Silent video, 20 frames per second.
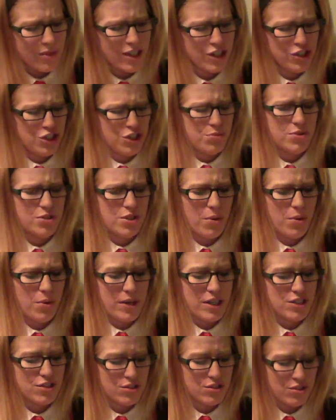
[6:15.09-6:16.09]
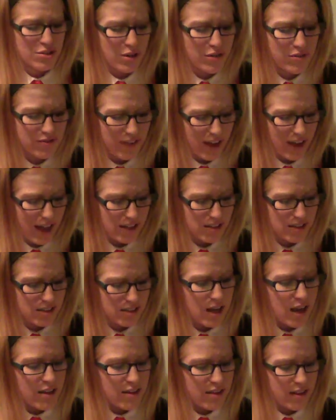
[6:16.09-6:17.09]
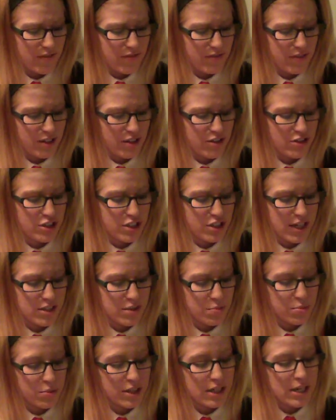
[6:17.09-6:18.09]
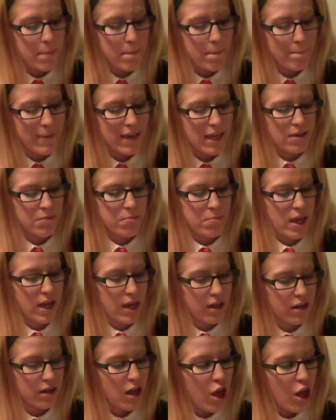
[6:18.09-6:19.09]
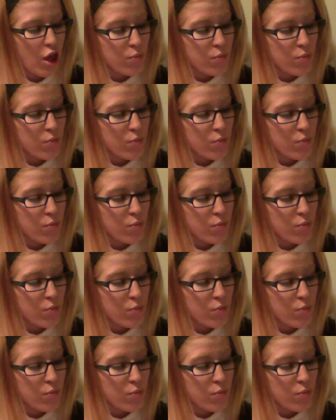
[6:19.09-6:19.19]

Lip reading: She was going so fast that Fluttershy's pretty pink mane